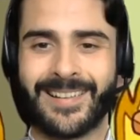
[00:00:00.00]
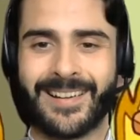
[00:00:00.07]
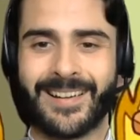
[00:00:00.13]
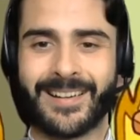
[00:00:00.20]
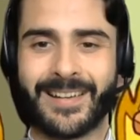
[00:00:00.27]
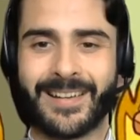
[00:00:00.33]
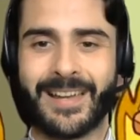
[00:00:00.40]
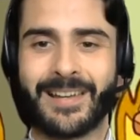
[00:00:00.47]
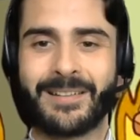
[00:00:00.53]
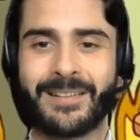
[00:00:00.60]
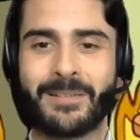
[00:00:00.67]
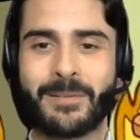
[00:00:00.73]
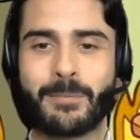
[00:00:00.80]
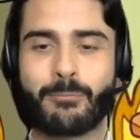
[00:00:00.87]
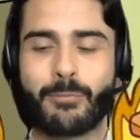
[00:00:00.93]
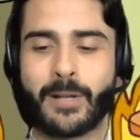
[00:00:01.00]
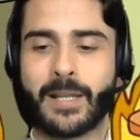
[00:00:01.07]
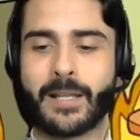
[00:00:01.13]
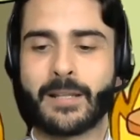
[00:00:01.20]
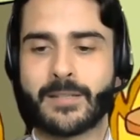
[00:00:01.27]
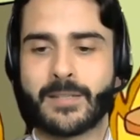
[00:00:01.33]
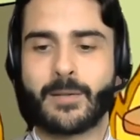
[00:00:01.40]
Okay,
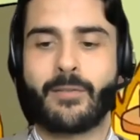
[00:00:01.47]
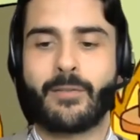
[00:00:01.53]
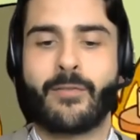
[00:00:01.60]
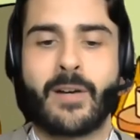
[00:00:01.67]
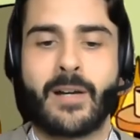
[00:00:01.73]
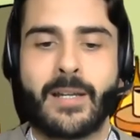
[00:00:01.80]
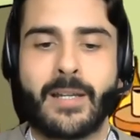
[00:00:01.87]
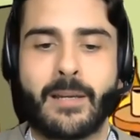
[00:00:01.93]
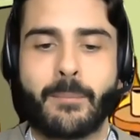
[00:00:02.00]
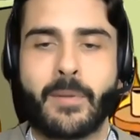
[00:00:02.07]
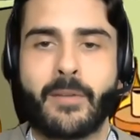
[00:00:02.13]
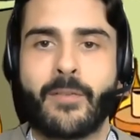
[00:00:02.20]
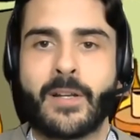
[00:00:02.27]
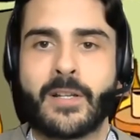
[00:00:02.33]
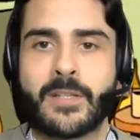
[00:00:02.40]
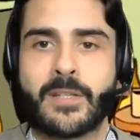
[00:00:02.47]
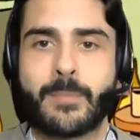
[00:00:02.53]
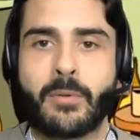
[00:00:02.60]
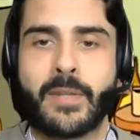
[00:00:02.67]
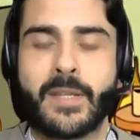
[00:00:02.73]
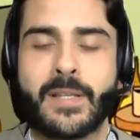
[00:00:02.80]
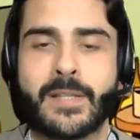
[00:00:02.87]
brilliant. So if I just
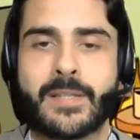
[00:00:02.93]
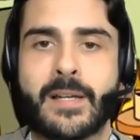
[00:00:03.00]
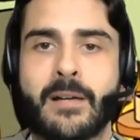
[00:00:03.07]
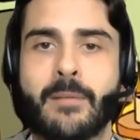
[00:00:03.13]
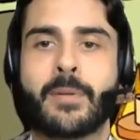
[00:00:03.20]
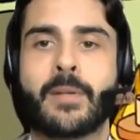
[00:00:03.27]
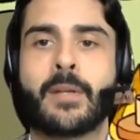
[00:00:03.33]
pull these up.